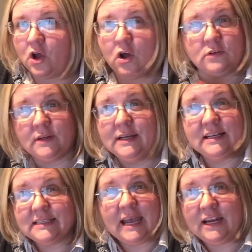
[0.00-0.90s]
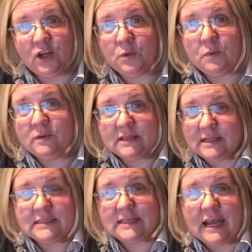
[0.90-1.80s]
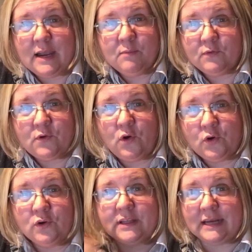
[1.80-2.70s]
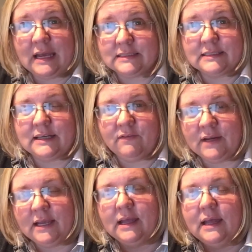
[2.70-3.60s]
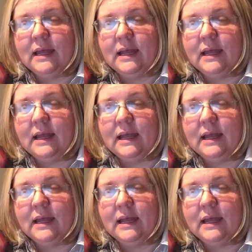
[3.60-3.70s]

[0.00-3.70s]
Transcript: not saying, look, that it's time, we've gone on to the next activity.